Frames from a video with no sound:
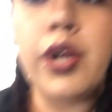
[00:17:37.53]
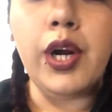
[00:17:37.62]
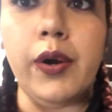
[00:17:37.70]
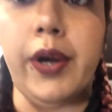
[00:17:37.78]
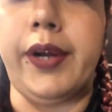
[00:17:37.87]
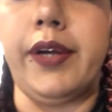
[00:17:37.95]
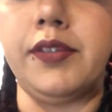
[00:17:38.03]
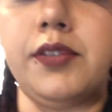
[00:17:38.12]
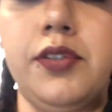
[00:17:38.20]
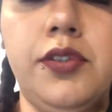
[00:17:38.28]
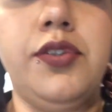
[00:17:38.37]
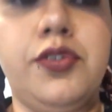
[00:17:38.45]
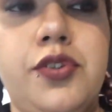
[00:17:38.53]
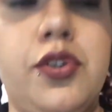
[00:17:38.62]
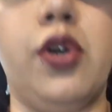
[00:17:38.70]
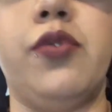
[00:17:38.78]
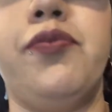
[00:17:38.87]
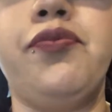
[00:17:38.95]
Alright guys,
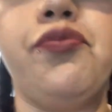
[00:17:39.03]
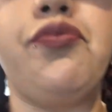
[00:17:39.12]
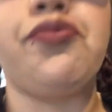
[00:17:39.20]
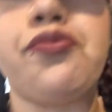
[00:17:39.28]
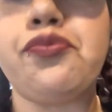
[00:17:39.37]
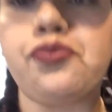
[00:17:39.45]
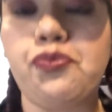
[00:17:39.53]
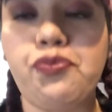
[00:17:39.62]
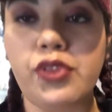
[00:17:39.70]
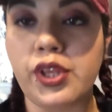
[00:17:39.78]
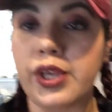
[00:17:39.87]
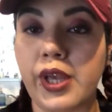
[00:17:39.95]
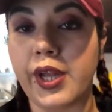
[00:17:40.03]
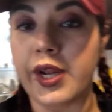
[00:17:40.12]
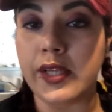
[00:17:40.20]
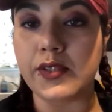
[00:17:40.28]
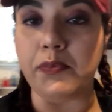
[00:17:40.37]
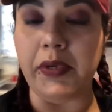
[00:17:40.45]
so it
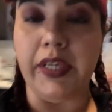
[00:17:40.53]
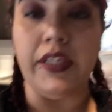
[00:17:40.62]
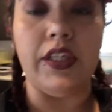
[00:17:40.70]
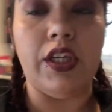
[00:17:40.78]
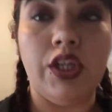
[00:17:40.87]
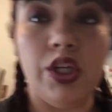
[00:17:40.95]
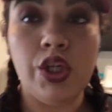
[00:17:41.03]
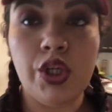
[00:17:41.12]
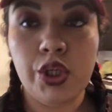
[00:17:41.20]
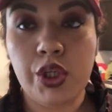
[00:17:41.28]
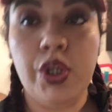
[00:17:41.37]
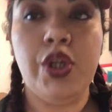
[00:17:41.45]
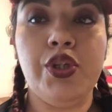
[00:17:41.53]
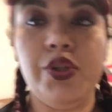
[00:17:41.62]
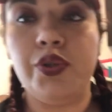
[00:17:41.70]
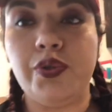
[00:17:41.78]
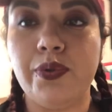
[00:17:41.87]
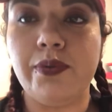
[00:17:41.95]
has been
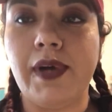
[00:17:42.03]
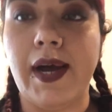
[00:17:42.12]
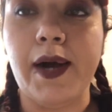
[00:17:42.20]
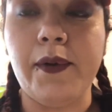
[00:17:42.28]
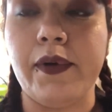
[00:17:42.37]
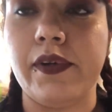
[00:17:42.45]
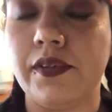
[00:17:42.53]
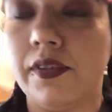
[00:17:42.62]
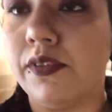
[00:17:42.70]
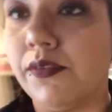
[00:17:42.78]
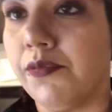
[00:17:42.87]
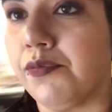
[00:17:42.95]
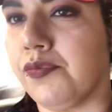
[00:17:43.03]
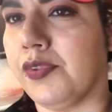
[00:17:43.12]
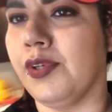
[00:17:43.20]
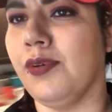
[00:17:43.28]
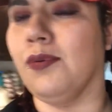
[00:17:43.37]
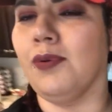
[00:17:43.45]
two hours.
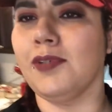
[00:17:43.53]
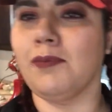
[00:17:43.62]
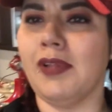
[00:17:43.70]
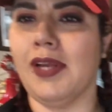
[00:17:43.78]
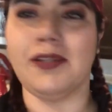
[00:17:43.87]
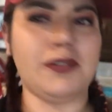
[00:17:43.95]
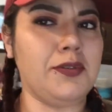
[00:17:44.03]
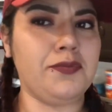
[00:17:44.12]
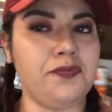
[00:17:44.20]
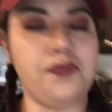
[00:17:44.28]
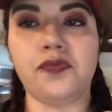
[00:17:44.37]
Ew, where's my light?